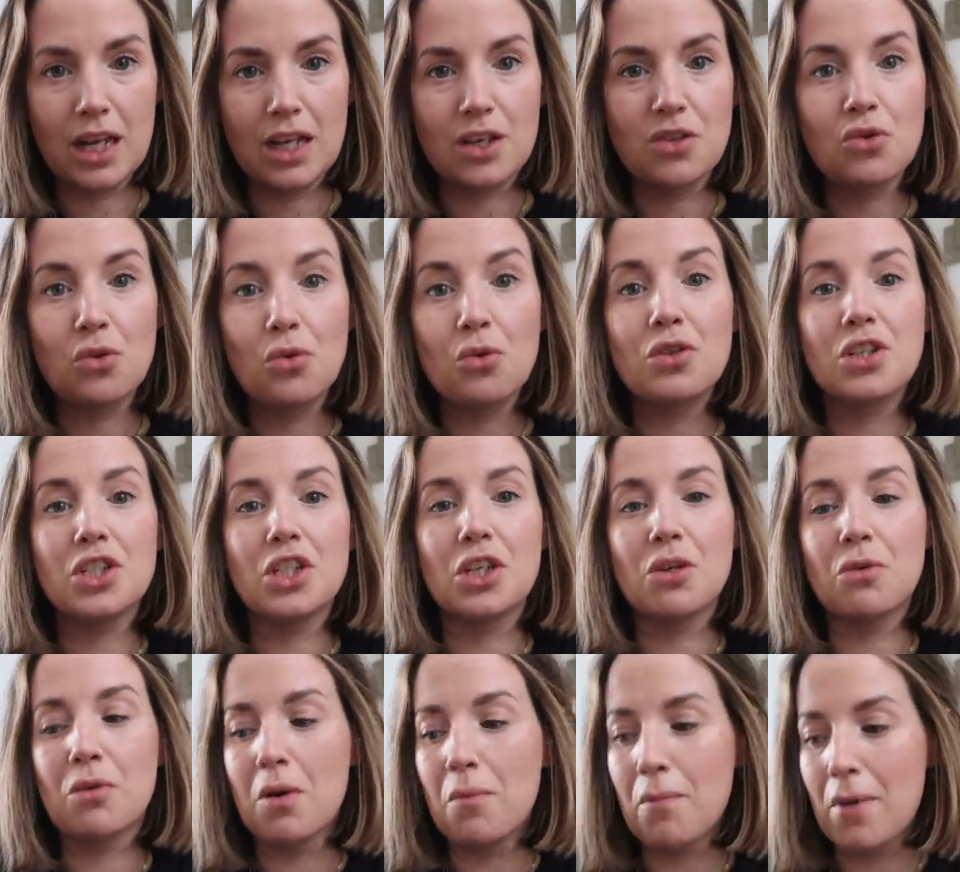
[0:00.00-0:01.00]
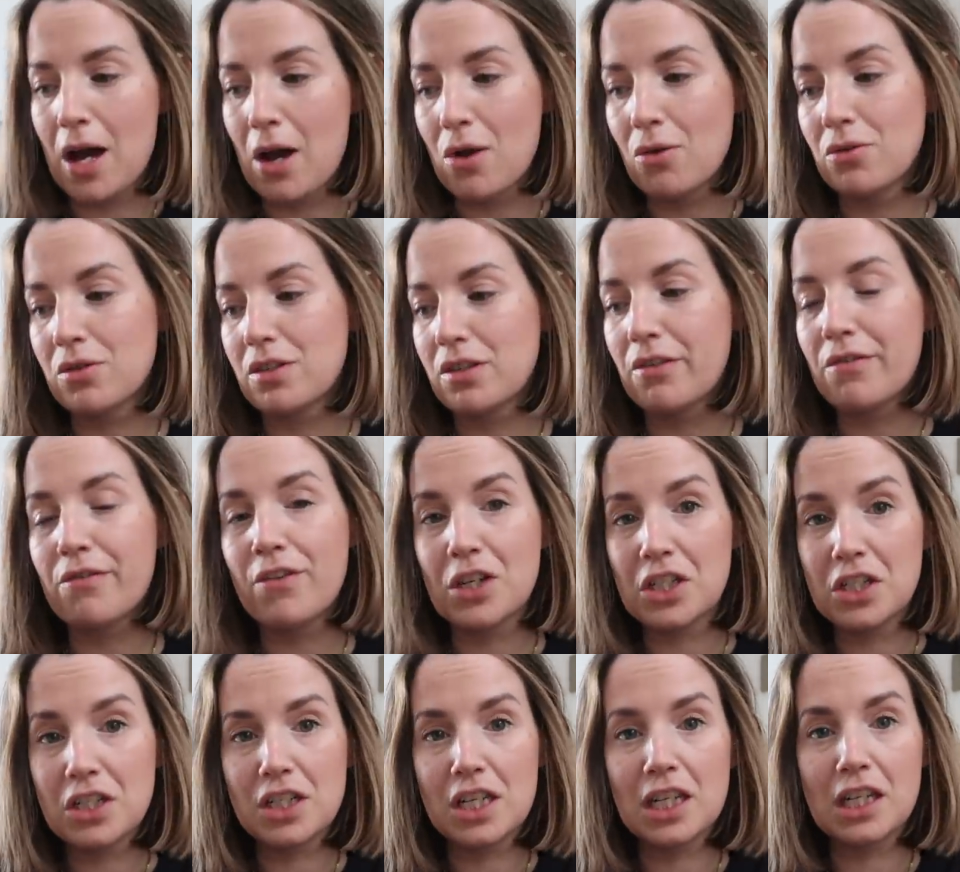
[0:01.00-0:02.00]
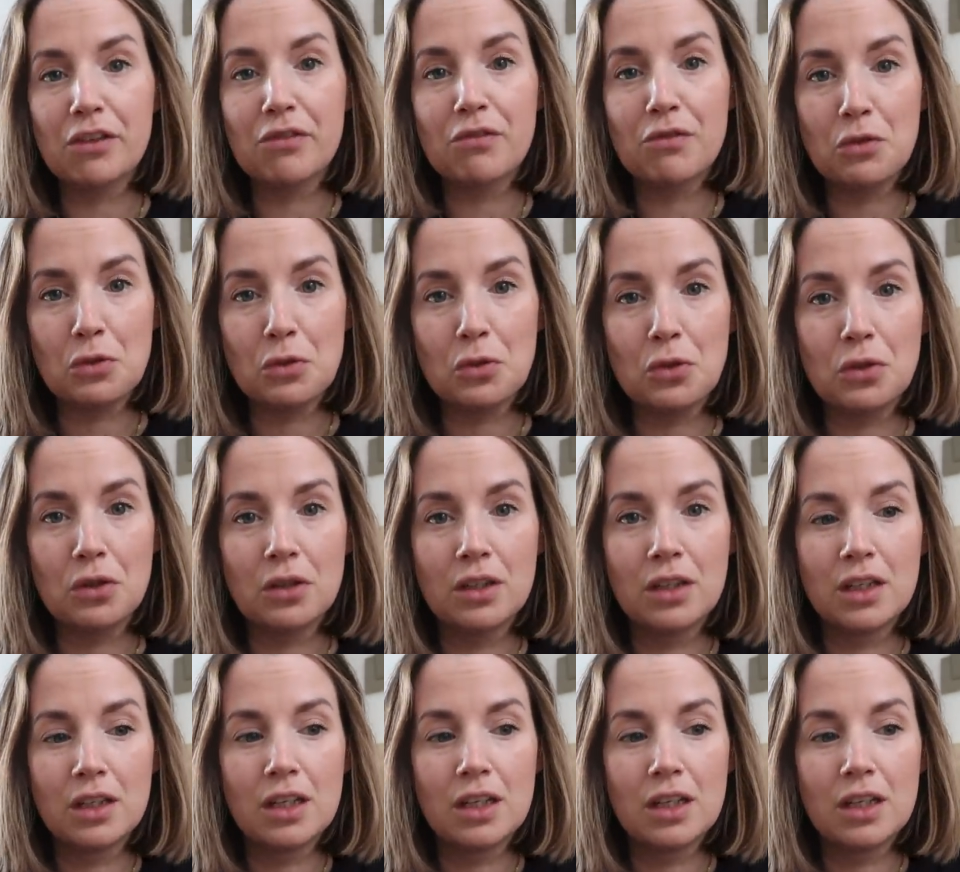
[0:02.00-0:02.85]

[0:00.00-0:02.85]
and talk to you about funding for